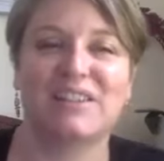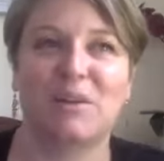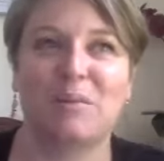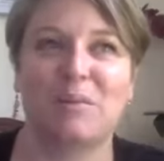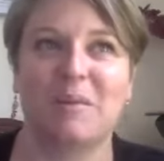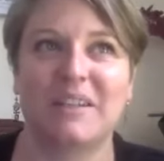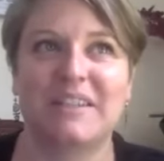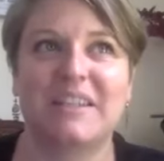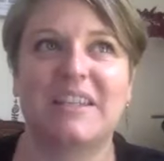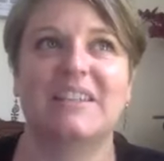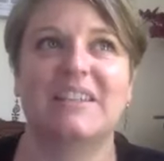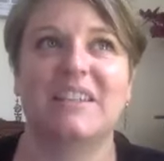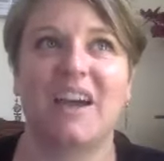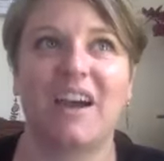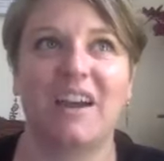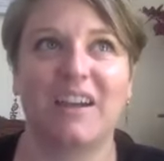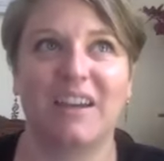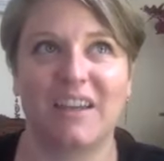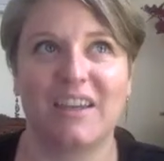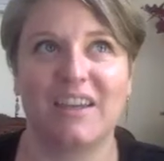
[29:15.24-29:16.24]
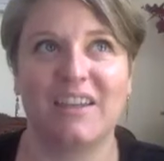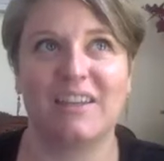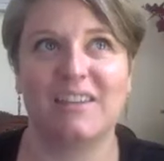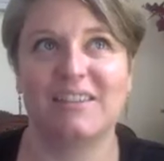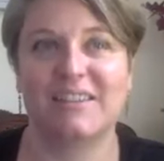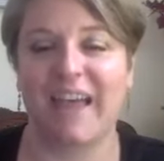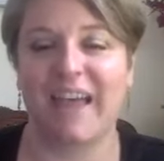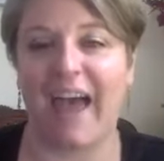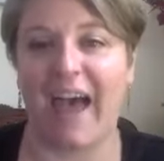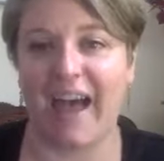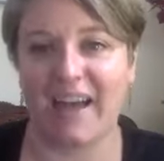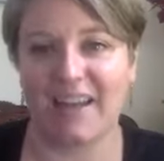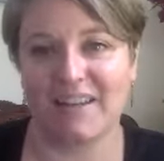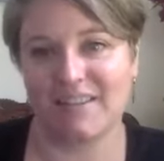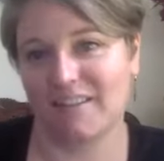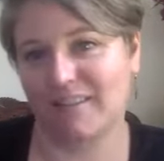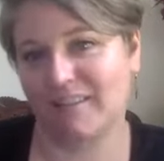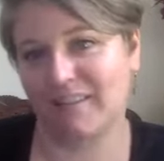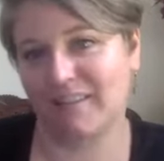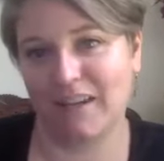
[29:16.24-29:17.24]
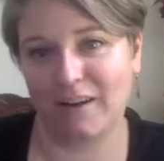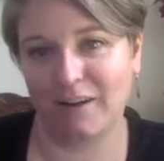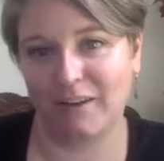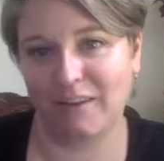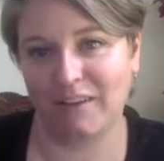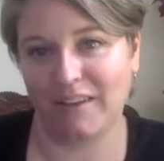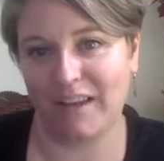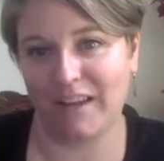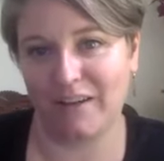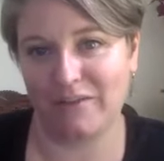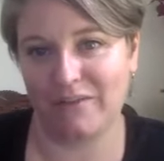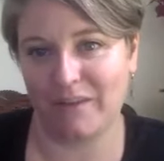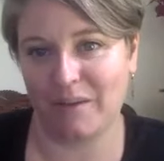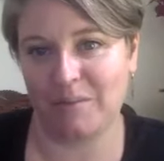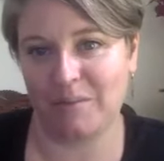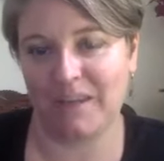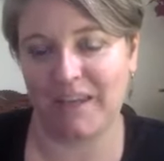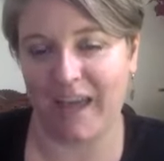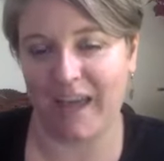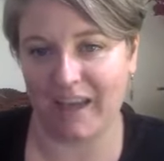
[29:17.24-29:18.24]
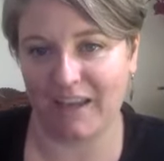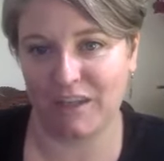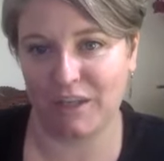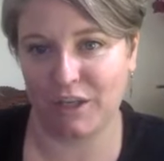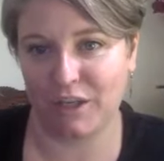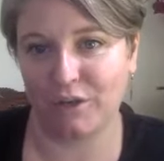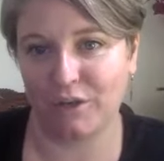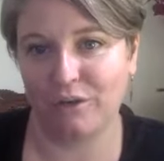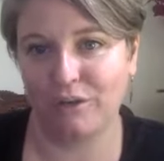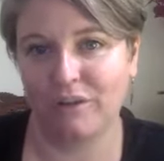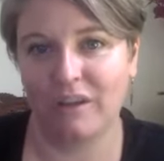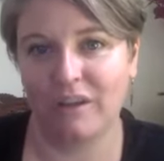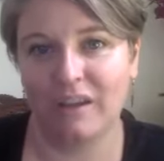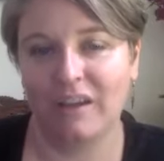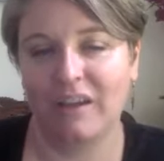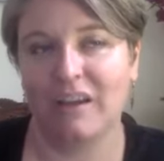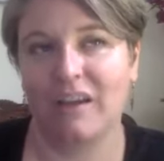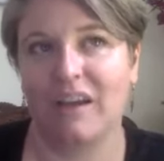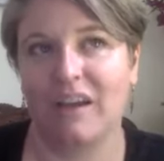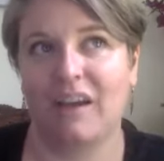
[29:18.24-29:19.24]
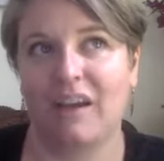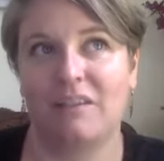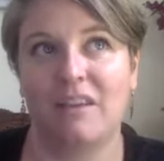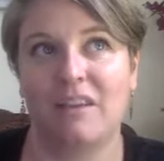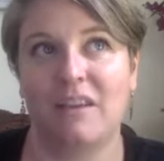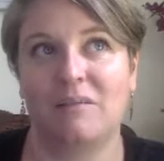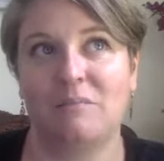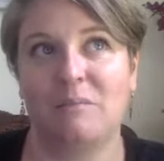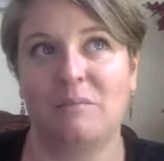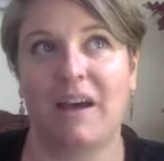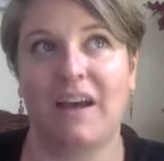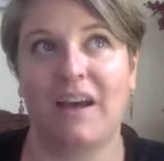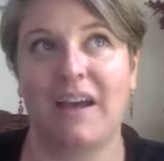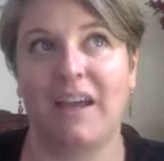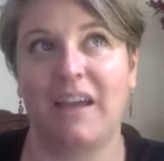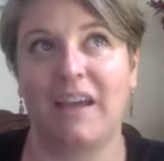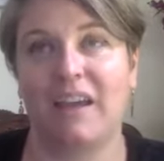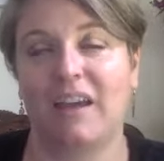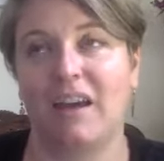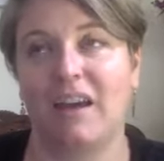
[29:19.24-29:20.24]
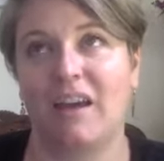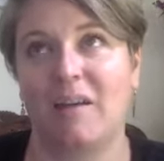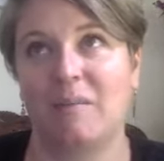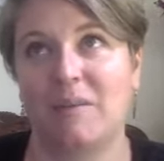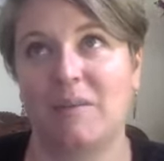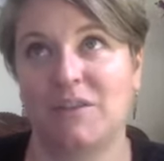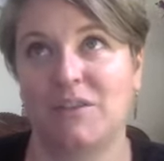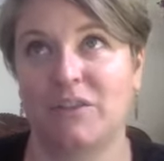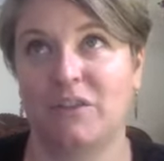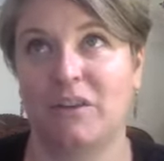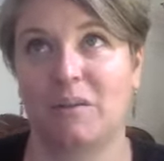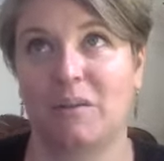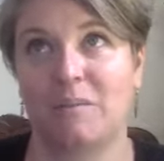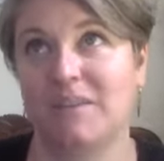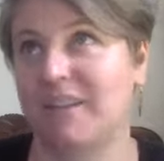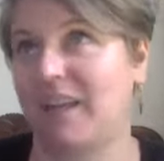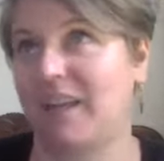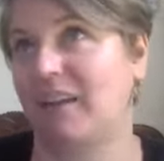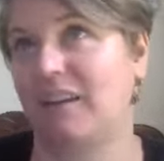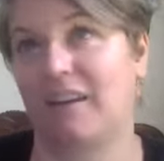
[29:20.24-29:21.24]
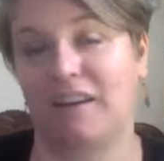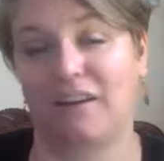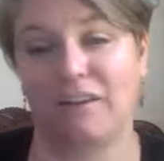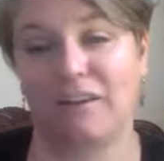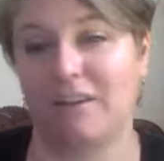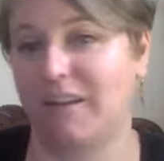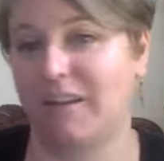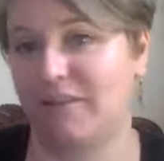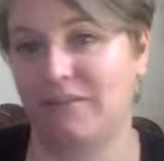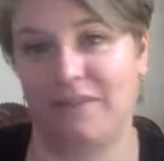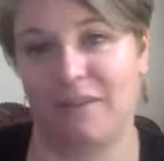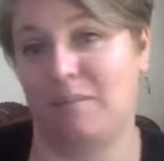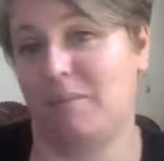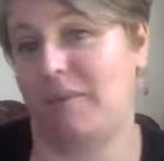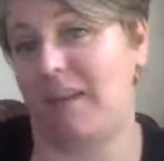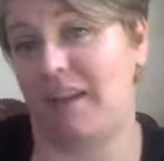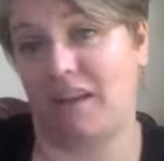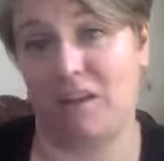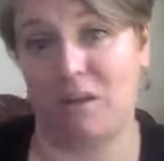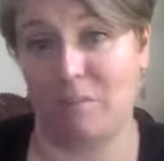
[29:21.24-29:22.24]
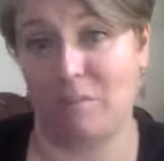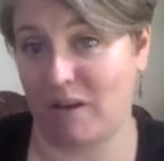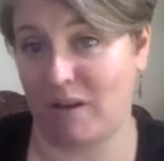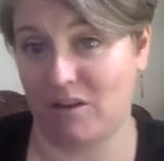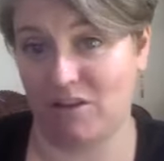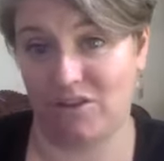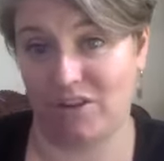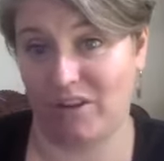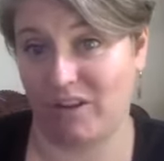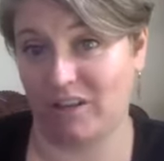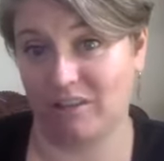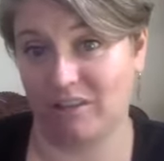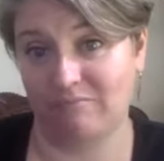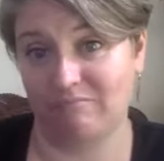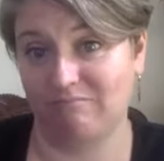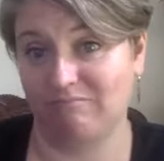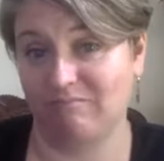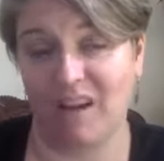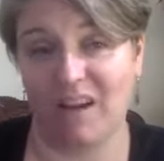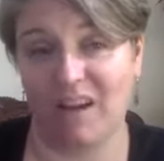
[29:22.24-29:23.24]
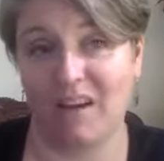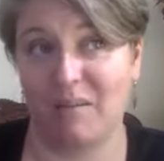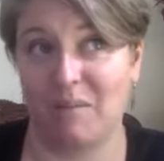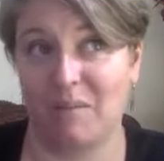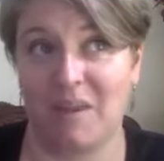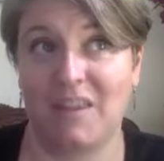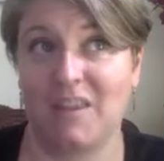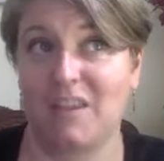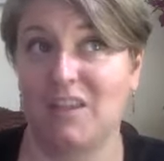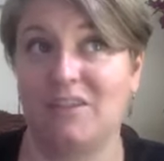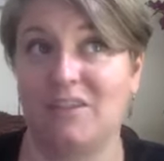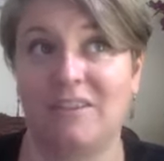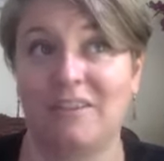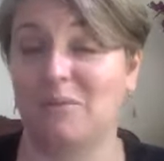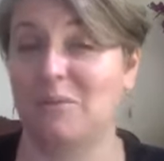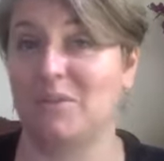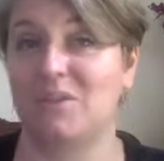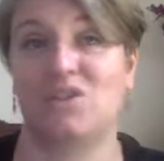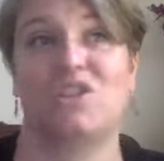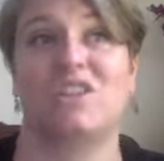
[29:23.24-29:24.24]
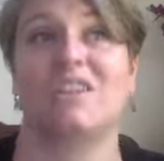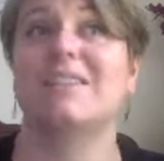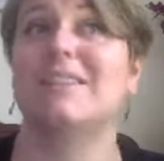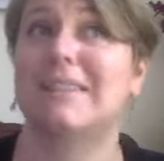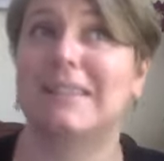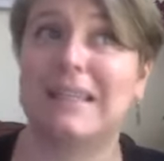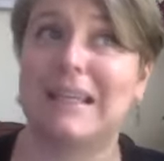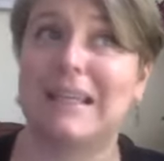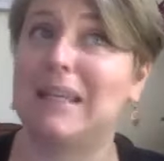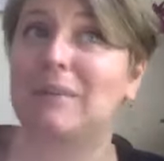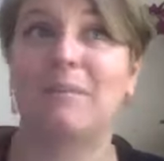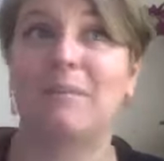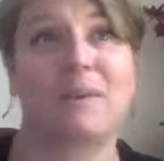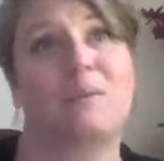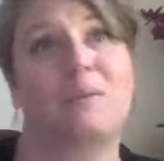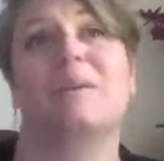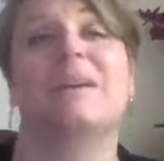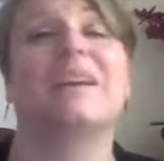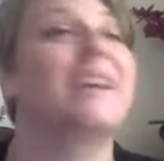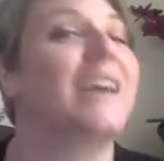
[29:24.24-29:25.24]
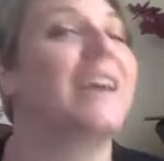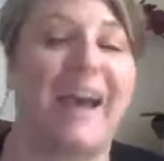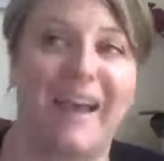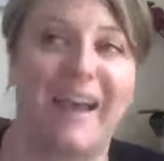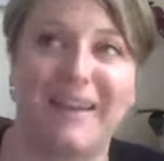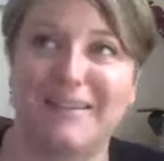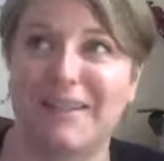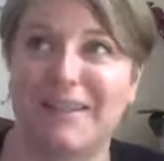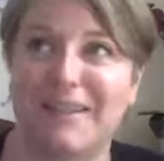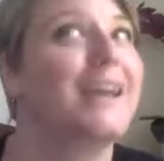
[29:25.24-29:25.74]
So my TikTok is at Carolina Family Acu. And then my Instagram is at Carolina Family Acupuncture. And then you can always just email me at